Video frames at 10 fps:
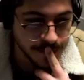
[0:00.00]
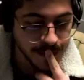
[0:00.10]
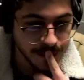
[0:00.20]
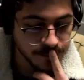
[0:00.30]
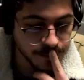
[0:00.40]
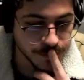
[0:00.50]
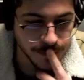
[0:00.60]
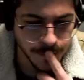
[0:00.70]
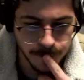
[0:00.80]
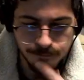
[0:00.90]
Yeah, for
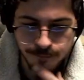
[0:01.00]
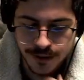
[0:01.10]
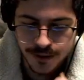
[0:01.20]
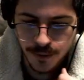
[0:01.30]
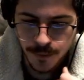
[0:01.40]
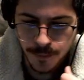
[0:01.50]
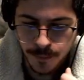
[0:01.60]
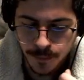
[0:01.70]
sure. Let's go.